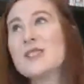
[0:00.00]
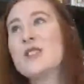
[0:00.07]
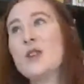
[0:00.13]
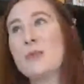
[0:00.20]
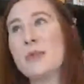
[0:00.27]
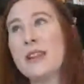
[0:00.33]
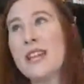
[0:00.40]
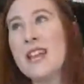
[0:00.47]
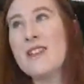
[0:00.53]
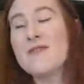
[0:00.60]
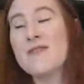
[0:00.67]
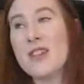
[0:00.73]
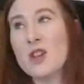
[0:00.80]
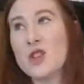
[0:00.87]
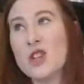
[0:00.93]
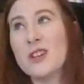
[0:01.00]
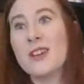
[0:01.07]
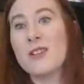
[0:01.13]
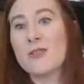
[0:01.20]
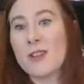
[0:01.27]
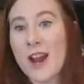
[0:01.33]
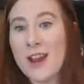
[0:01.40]
to believe that she
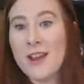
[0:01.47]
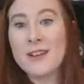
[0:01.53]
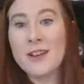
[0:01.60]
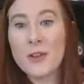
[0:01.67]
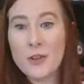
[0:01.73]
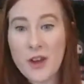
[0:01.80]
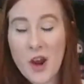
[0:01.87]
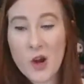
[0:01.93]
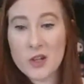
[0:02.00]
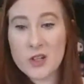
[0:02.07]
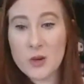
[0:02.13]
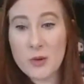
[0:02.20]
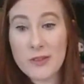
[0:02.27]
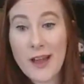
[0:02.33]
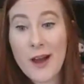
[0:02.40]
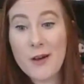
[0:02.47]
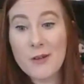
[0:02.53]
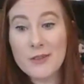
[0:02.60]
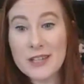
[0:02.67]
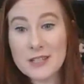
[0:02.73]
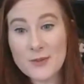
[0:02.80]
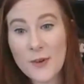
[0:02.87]
can write another character without
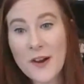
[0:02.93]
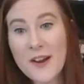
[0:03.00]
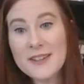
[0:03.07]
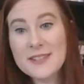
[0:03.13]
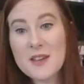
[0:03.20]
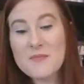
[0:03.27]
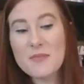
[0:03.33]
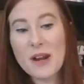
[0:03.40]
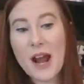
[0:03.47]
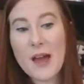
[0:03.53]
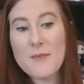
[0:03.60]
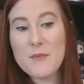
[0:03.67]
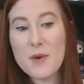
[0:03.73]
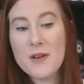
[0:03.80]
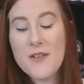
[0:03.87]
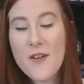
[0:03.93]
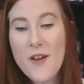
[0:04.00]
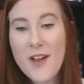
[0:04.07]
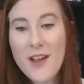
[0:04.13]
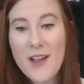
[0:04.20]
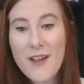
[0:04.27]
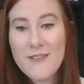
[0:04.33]
this voice, but I'm
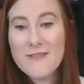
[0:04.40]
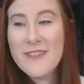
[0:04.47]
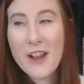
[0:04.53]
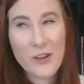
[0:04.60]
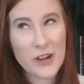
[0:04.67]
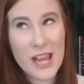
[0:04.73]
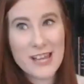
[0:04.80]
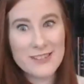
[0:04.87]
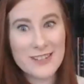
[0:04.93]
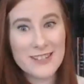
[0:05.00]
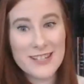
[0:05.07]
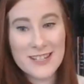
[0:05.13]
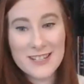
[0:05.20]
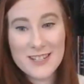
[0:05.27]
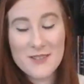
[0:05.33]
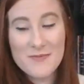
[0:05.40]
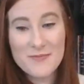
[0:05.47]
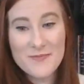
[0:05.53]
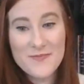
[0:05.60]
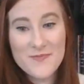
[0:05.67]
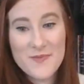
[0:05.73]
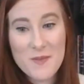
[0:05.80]
very hesitant
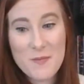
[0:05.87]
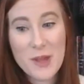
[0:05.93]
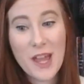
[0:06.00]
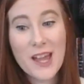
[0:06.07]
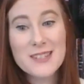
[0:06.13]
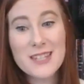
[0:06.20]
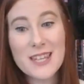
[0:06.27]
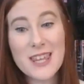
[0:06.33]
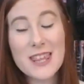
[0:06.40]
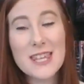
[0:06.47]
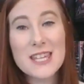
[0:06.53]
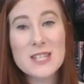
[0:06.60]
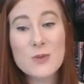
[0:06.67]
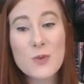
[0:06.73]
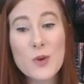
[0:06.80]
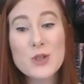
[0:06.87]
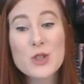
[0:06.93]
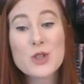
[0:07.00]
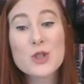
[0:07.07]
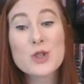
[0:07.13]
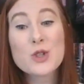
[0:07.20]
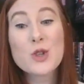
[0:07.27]
because it was
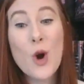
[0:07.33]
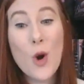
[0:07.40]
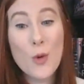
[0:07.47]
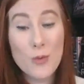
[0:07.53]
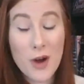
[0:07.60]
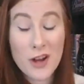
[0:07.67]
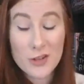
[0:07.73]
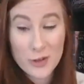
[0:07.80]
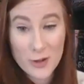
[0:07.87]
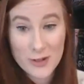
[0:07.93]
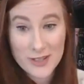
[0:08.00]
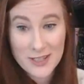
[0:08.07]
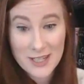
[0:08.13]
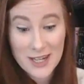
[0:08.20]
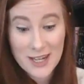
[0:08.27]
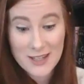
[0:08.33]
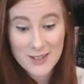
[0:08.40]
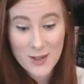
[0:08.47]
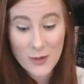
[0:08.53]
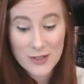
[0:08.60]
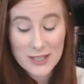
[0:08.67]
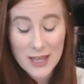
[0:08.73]
so much Christine.
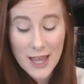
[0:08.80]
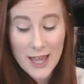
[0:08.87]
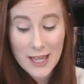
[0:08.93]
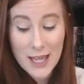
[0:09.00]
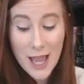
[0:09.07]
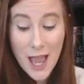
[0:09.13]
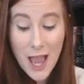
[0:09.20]
So it's like,